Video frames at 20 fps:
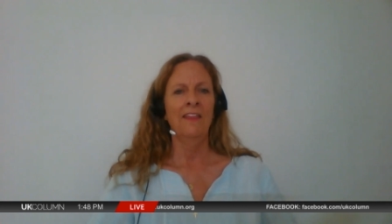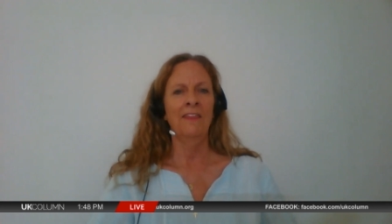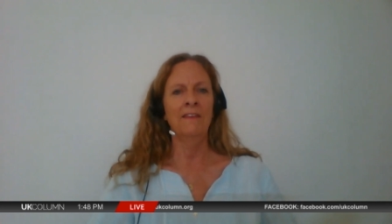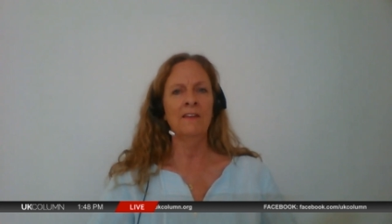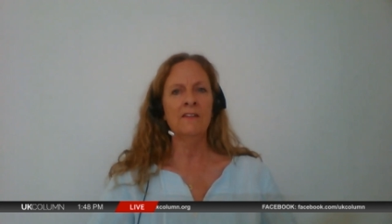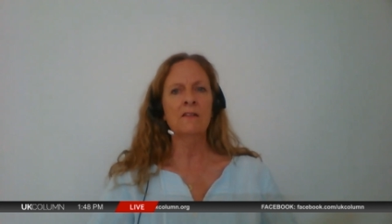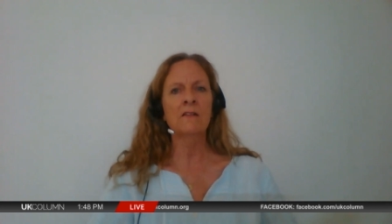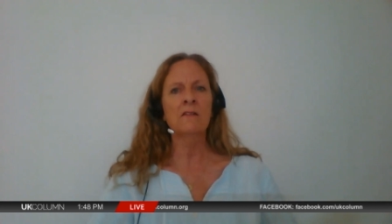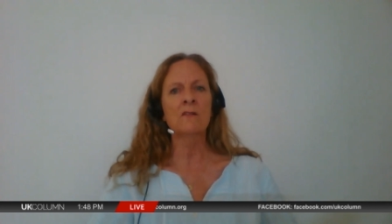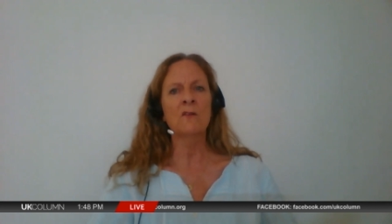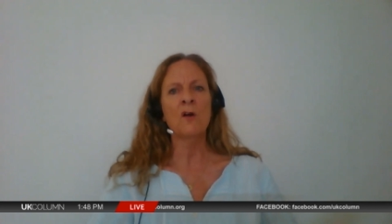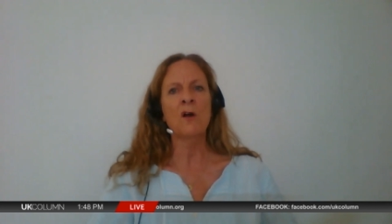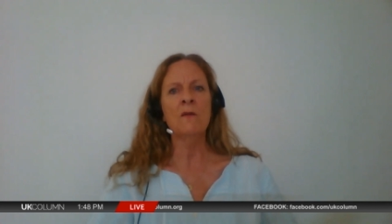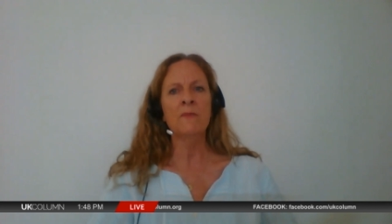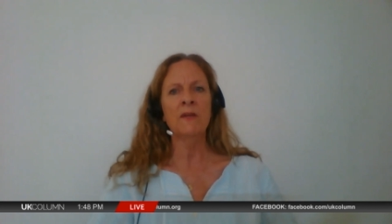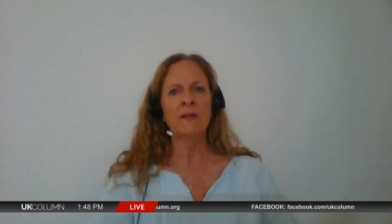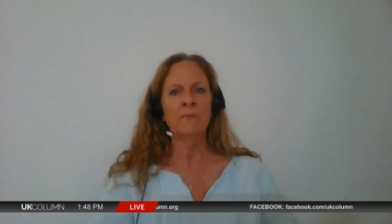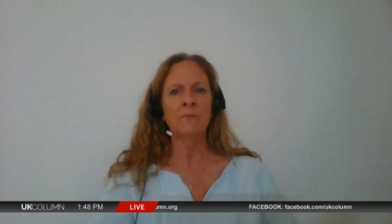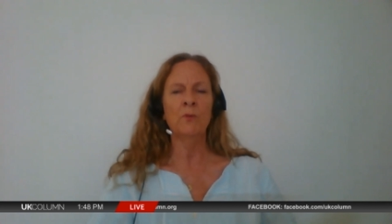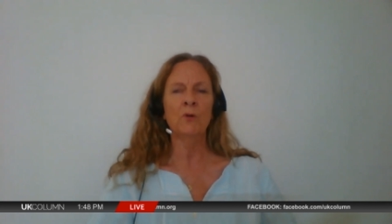This is
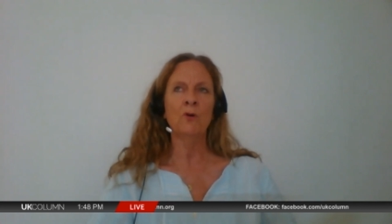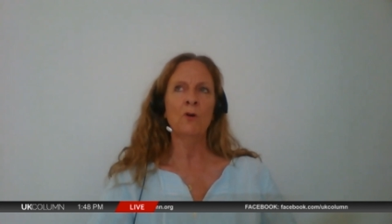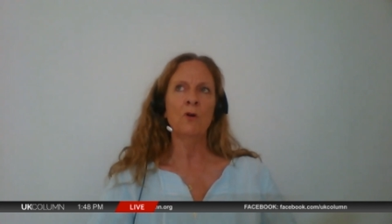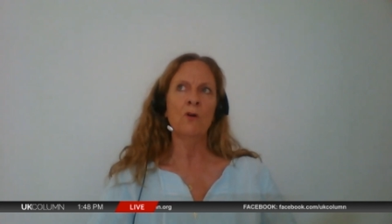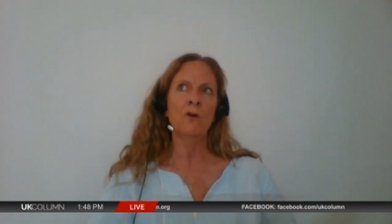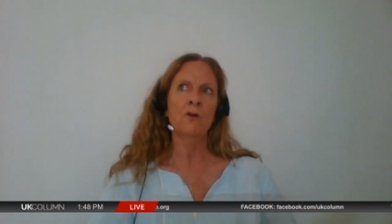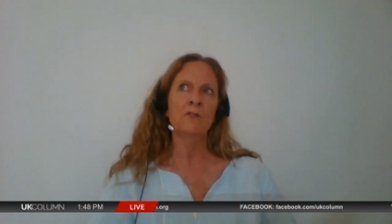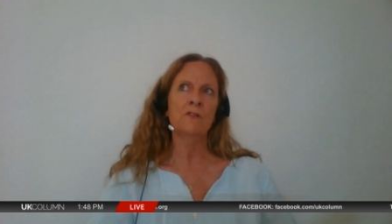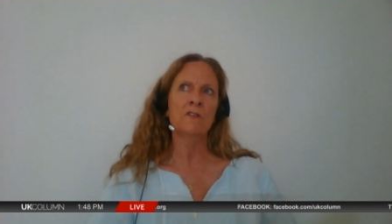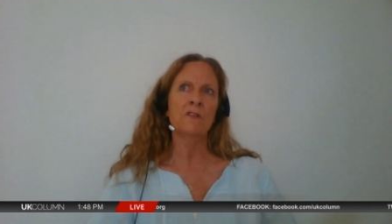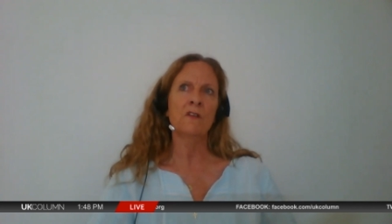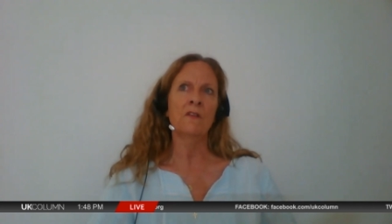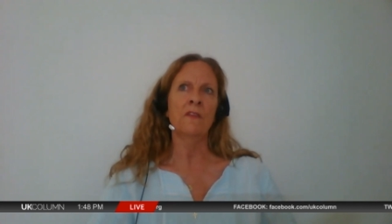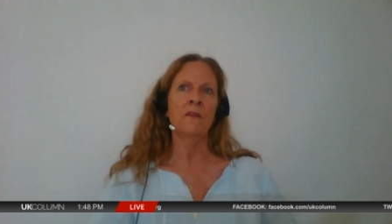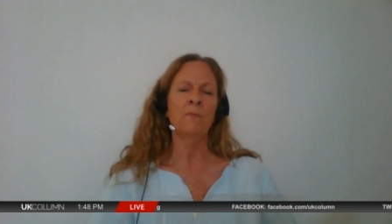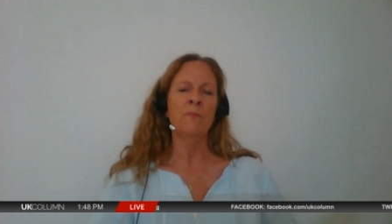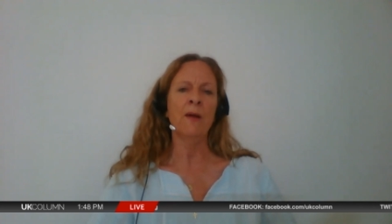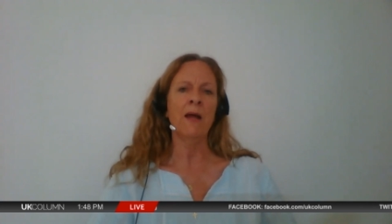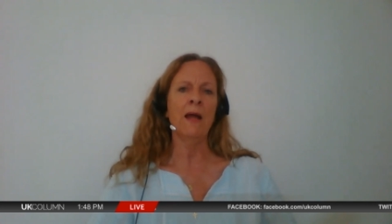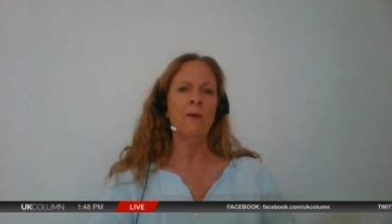coming because
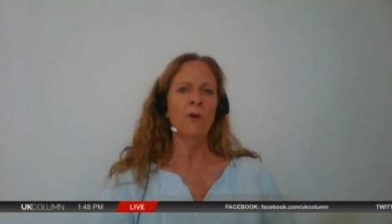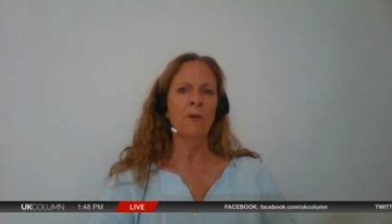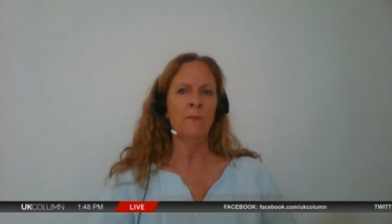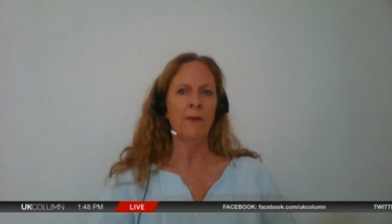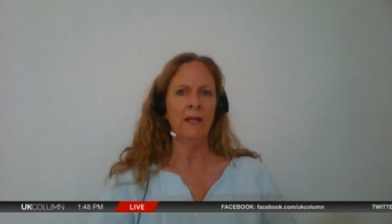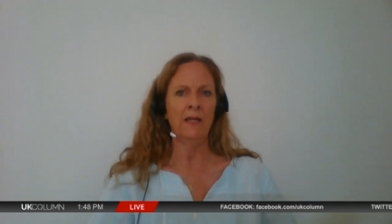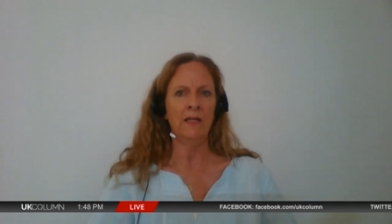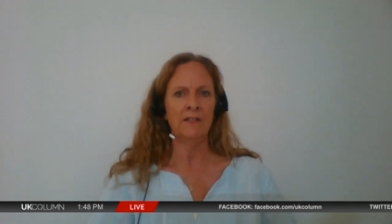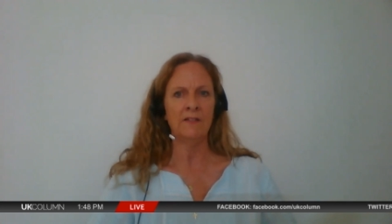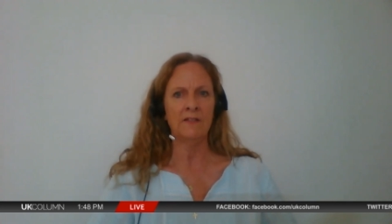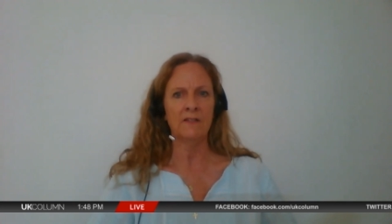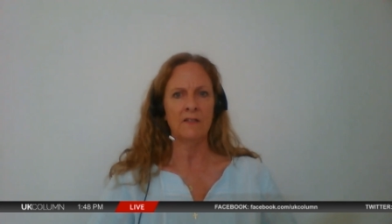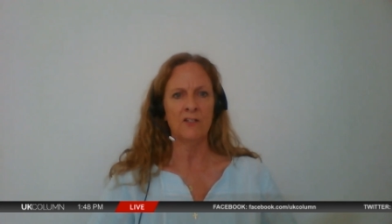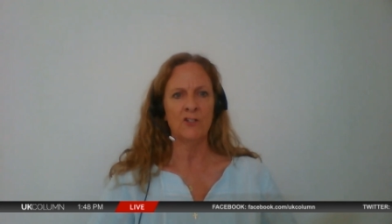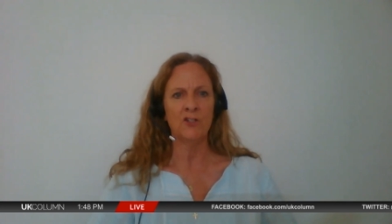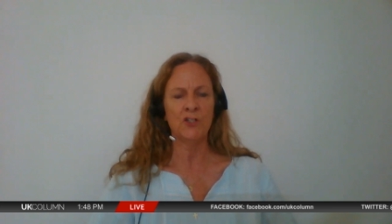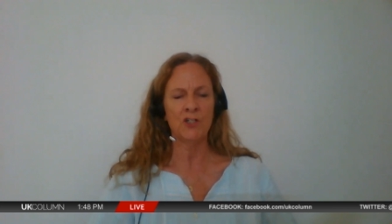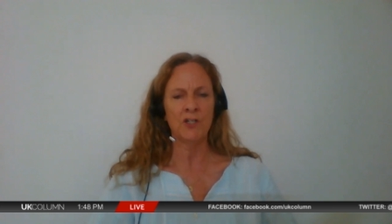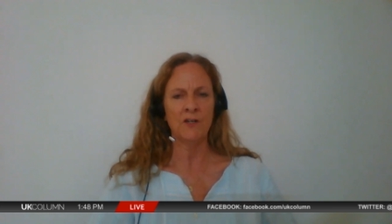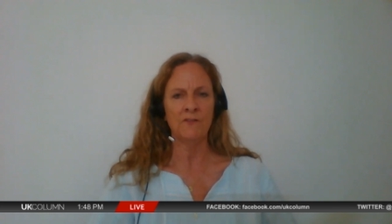the power balance
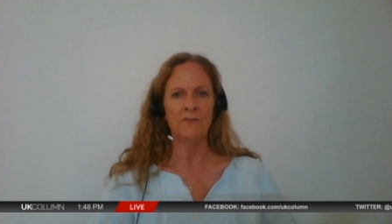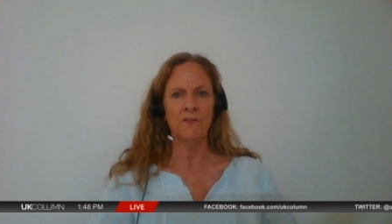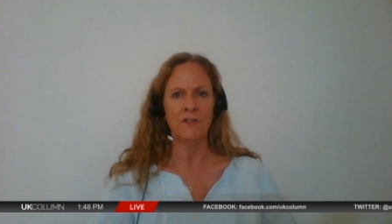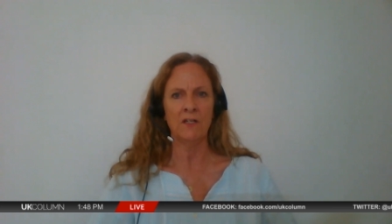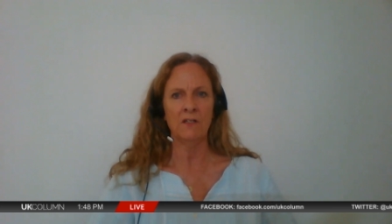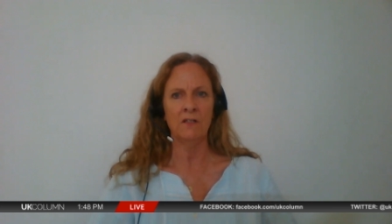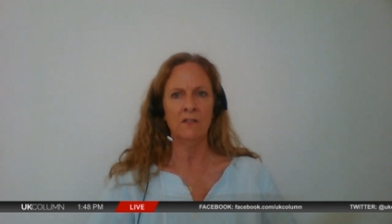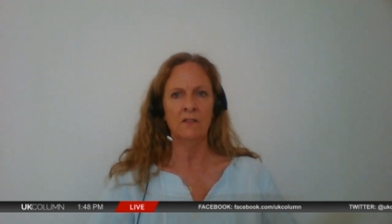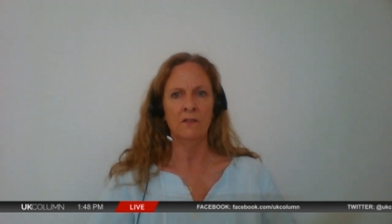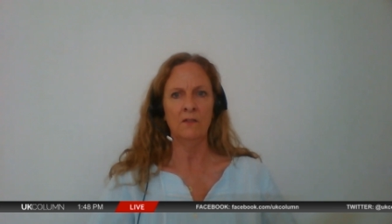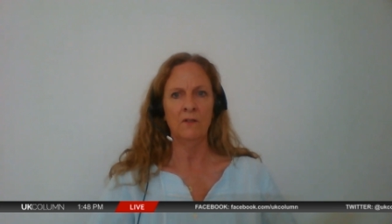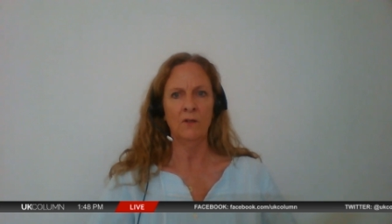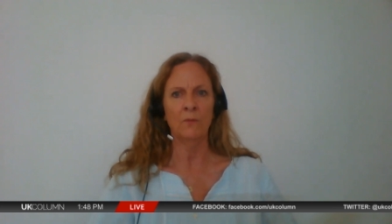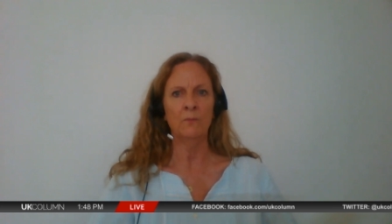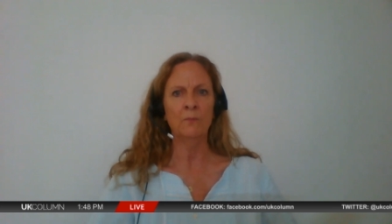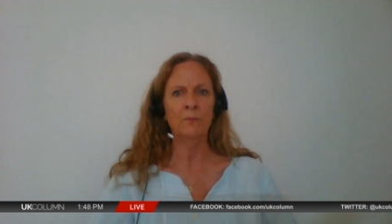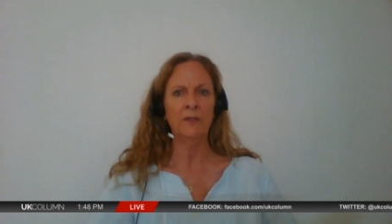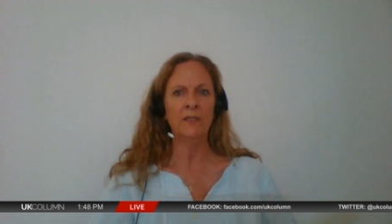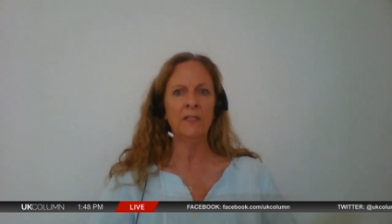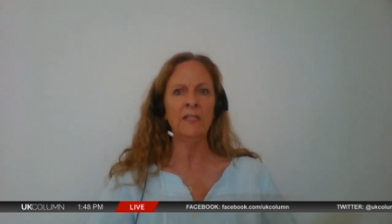has shifted
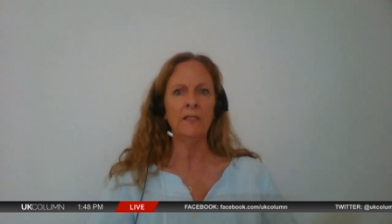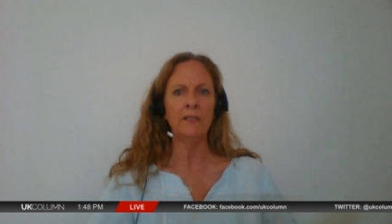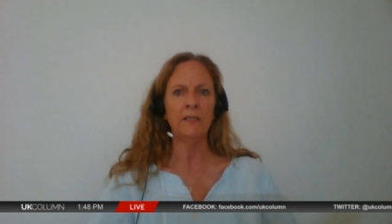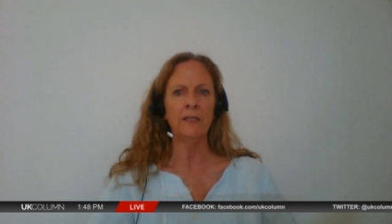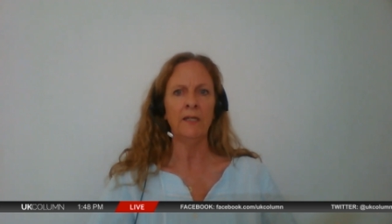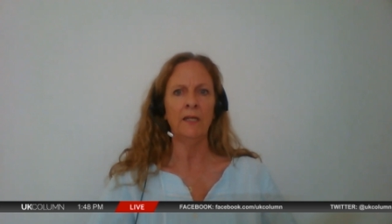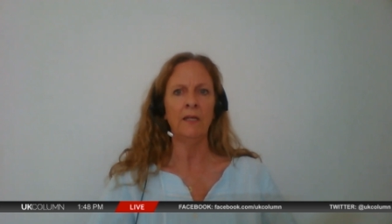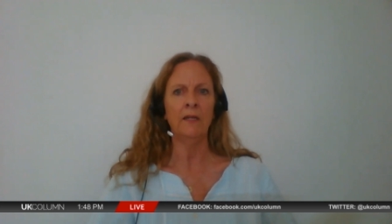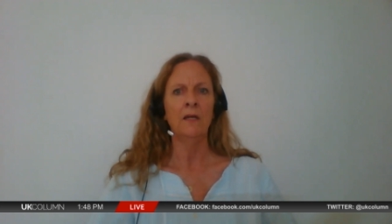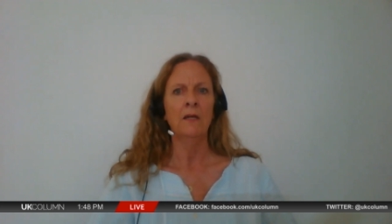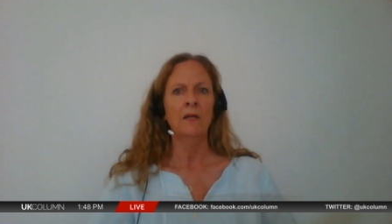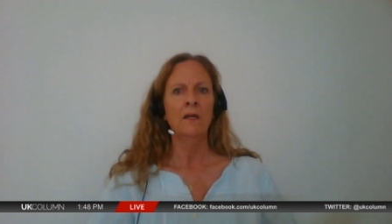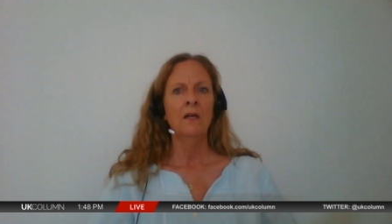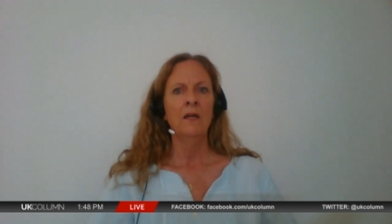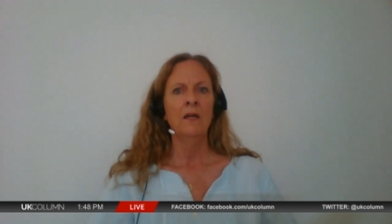completely.